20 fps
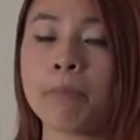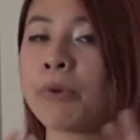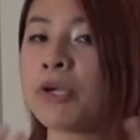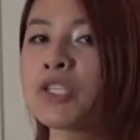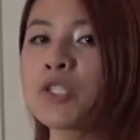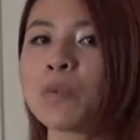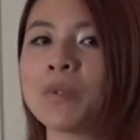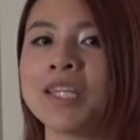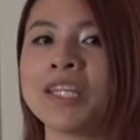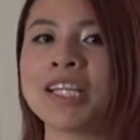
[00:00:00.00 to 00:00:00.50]

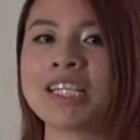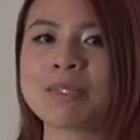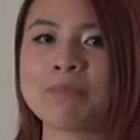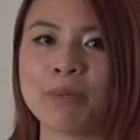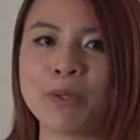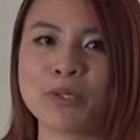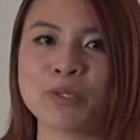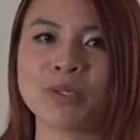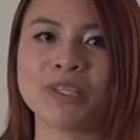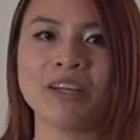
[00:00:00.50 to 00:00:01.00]
burst with an
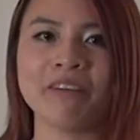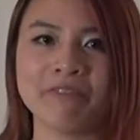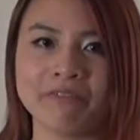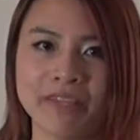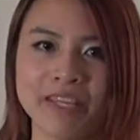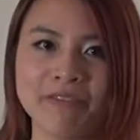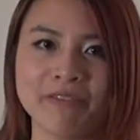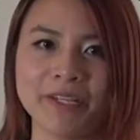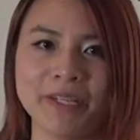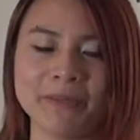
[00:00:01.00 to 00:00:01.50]
explosion of
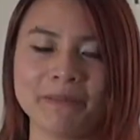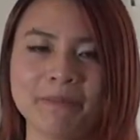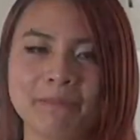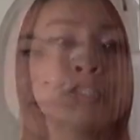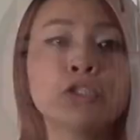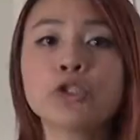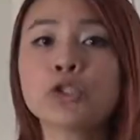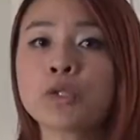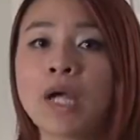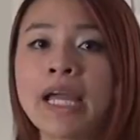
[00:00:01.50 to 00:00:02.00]
flavor.
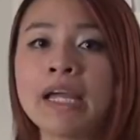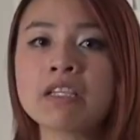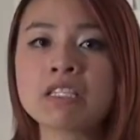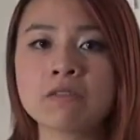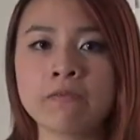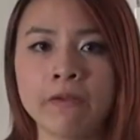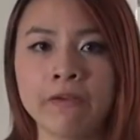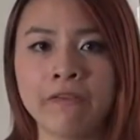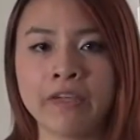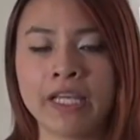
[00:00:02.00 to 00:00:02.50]
To try out
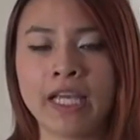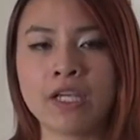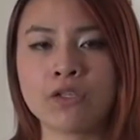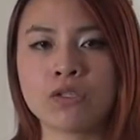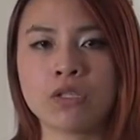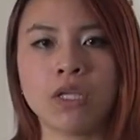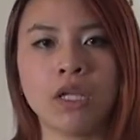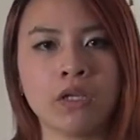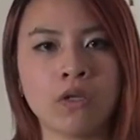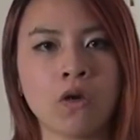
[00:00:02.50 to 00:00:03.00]

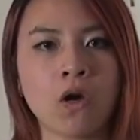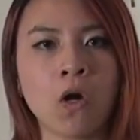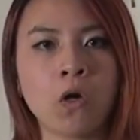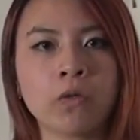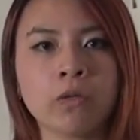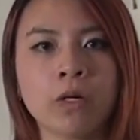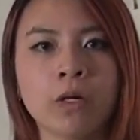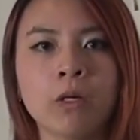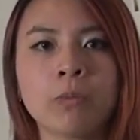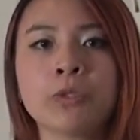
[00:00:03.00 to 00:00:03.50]
spherification in your
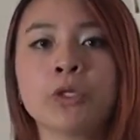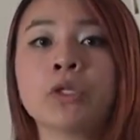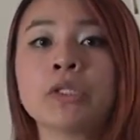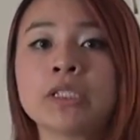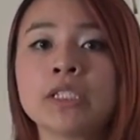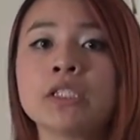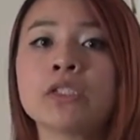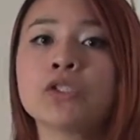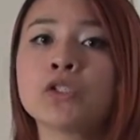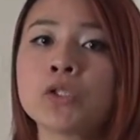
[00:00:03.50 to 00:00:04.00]
own home, you'll
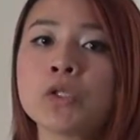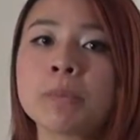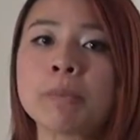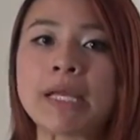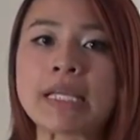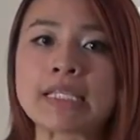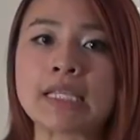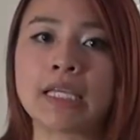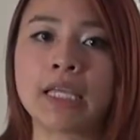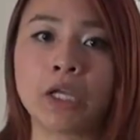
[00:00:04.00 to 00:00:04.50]
need two
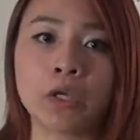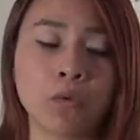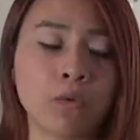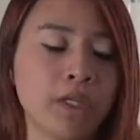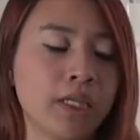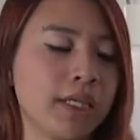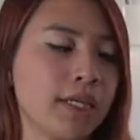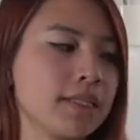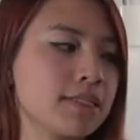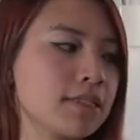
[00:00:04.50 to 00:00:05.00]
basic
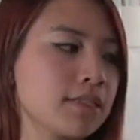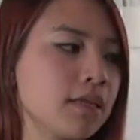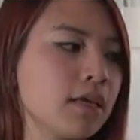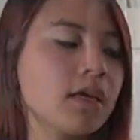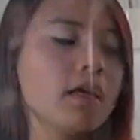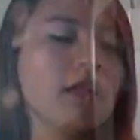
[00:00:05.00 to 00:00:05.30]
ingredients,